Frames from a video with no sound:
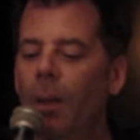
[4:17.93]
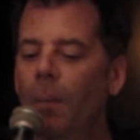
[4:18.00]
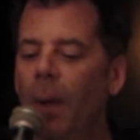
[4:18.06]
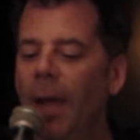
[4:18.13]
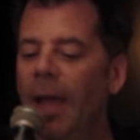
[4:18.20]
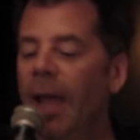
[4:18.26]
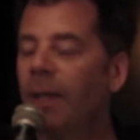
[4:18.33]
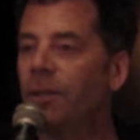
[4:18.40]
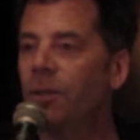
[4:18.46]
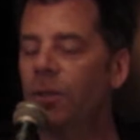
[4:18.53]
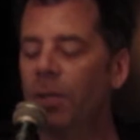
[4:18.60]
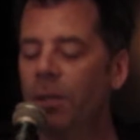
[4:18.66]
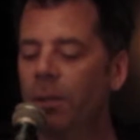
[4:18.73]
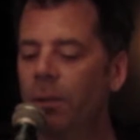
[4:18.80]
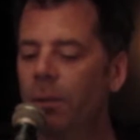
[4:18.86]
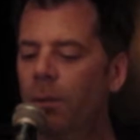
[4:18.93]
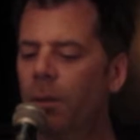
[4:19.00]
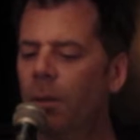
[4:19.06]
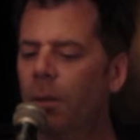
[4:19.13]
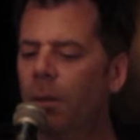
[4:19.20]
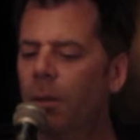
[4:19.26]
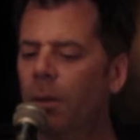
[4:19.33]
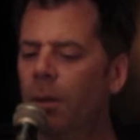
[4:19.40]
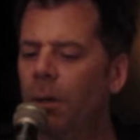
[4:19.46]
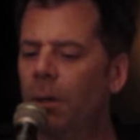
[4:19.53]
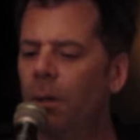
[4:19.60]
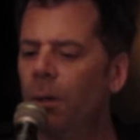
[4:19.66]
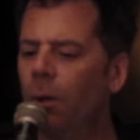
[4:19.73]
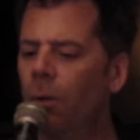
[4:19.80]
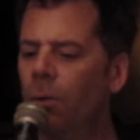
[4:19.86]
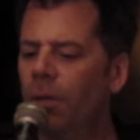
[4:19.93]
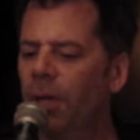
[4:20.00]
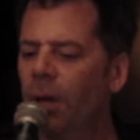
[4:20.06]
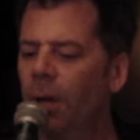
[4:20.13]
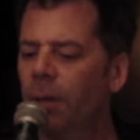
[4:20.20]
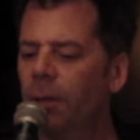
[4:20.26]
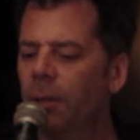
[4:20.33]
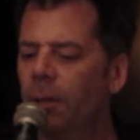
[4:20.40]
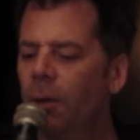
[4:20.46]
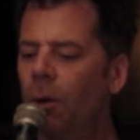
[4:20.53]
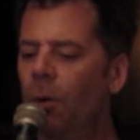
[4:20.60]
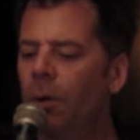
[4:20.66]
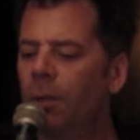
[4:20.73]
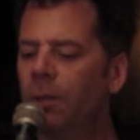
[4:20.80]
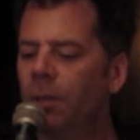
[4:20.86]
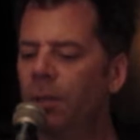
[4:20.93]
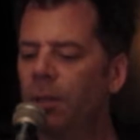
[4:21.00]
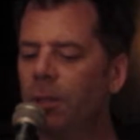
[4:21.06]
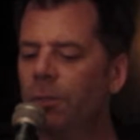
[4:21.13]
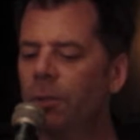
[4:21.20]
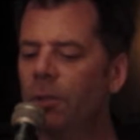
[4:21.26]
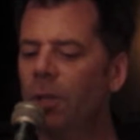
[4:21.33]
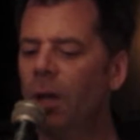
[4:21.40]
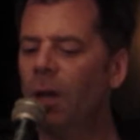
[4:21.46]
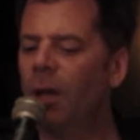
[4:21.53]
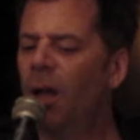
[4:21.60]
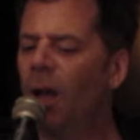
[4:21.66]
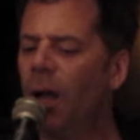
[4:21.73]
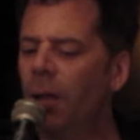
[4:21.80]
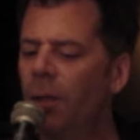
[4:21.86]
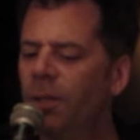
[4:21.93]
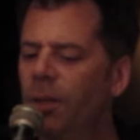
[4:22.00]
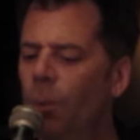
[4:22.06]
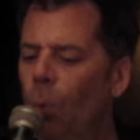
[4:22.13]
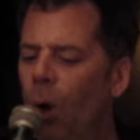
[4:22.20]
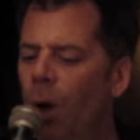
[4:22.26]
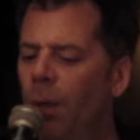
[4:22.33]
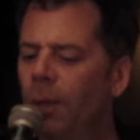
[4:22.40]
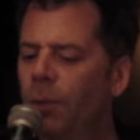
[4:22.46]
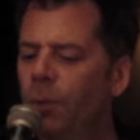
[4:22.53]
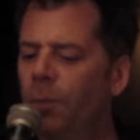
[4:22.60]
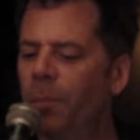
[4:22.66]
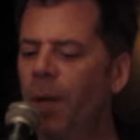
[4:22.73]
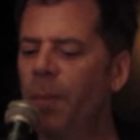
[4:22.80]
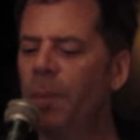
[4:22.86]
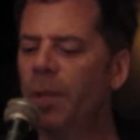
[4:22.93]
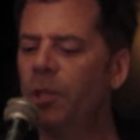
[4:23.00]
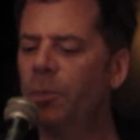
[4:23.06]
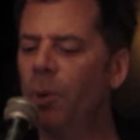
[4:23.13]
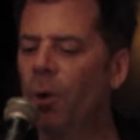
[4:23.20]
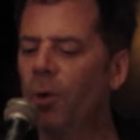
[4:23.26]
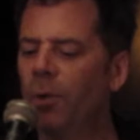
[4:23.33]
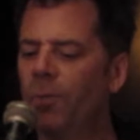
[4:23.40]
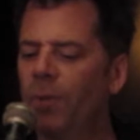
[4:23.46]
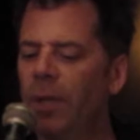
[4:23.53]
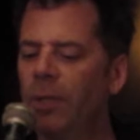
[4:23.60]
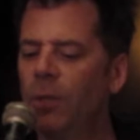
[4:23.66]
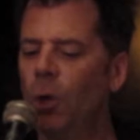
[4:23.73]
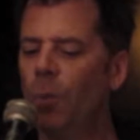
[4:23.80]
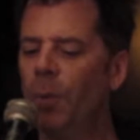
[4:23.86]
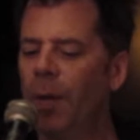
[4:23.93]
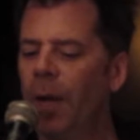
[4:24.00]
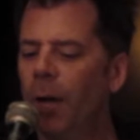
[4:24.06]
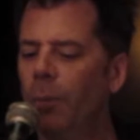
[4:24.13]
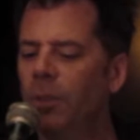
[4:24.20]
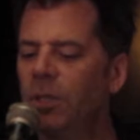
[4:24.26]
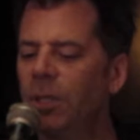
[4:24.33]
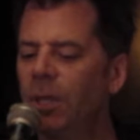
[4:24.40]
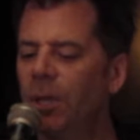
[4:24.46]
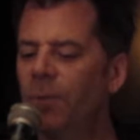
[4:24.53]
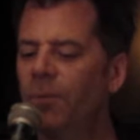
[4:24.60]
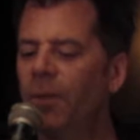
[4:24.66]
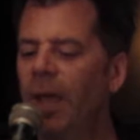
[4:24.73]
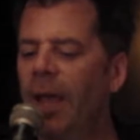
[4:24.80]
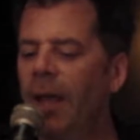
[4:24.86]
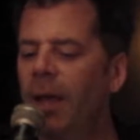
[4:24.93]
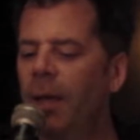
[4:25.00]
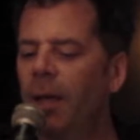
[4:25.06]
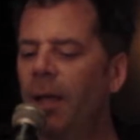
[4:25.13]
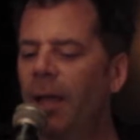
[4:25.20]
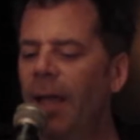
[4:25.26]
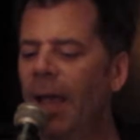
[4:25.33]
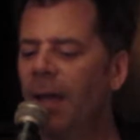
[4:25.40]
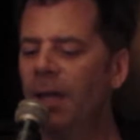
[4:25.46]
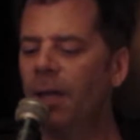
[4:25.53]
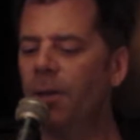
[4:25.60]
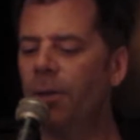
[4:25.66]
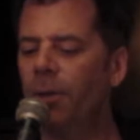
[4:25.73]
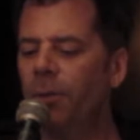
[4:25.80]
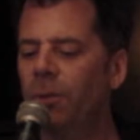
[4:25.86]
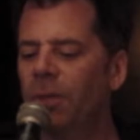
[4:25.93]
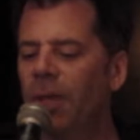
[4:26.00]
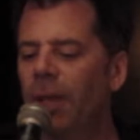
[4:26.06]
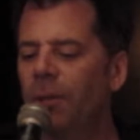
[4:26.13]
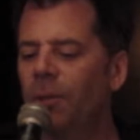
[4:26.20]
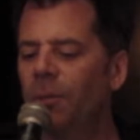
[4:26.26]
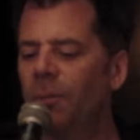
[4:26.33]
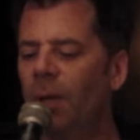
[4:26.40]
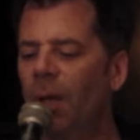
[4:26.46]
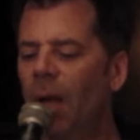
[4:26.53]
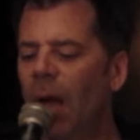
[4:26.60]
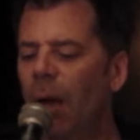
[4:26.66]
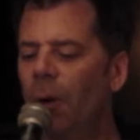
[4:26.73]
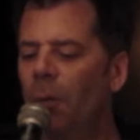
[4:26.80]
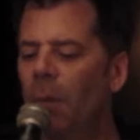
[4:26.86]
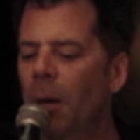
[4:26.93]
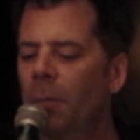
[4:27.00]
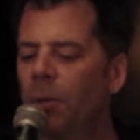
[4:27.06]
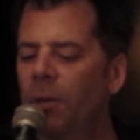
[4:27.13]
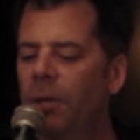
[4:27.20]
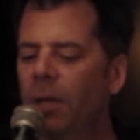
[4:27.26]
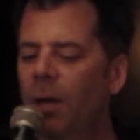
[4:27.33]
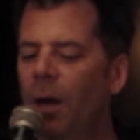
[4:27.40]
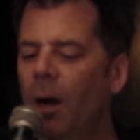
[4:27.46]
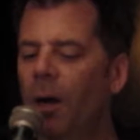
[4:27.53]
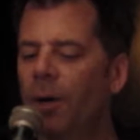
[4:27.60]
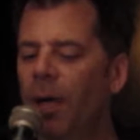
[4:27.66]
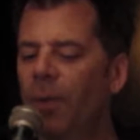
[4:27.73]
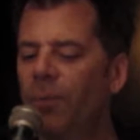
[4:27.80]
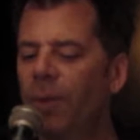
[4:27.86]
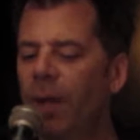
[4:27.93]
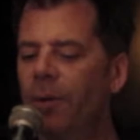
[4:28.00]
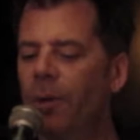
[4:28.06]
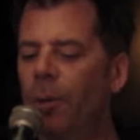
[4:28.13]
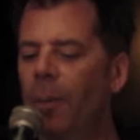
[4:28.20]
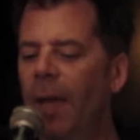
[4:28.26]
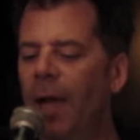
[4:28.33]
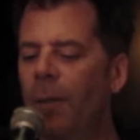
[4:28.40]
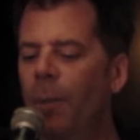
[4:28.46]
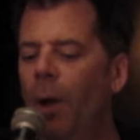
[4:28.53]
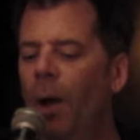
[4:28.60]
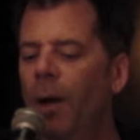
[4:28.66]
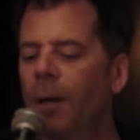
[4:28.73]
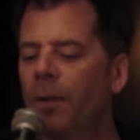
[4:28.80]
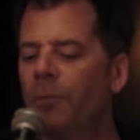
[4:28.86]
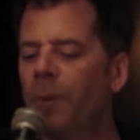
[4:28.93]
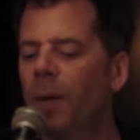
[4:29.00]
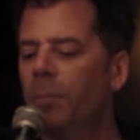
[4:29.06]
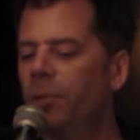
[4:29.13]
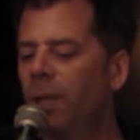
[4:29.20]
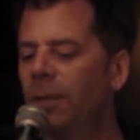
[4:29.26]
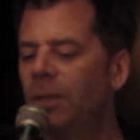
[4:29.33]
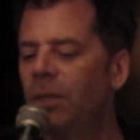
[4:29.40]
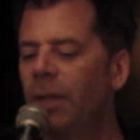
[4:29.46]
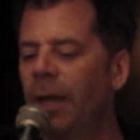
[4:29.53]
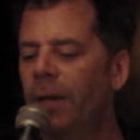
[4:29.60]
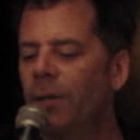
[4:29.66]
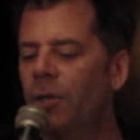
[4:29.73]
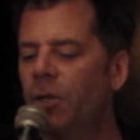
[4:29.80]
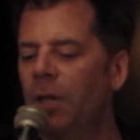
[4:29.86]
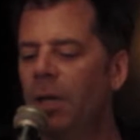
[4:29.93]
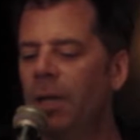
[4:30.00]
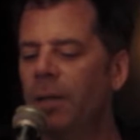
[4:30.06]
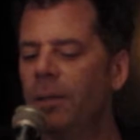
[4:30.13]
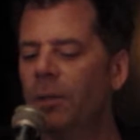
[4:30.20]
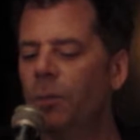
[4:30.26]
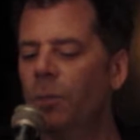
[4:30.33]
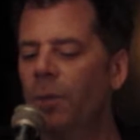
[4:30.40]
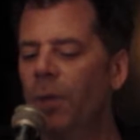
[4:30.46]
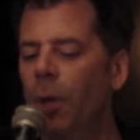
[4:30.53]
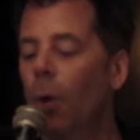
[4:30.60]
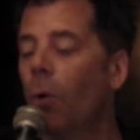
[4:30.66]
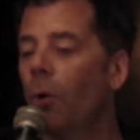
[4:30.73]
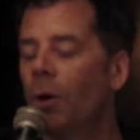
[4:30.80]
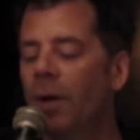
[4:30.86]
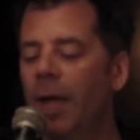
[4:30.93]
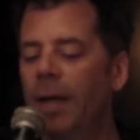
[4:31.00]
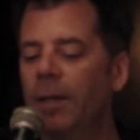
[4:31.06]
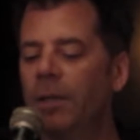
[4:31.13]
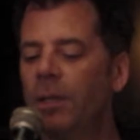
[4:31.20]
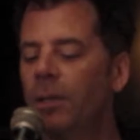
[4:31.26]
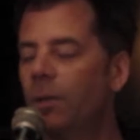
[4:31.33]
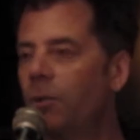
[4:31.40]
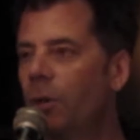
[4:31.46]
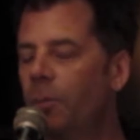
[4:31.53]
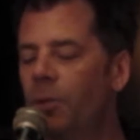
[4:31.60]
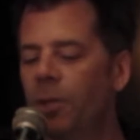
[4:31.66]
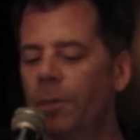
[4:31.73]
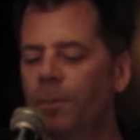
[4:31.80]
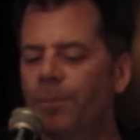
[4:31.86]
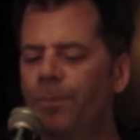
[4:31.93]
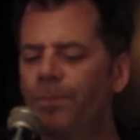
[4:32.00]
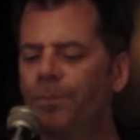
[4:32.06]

My hand still, holding onto the horns of the croissant. I looked at Wallace with my best poker face, hoping I wasn't conveying any enthusiasm. I remembered the card I found in the back pocket of my blood-stained jeans with the ornate inscription.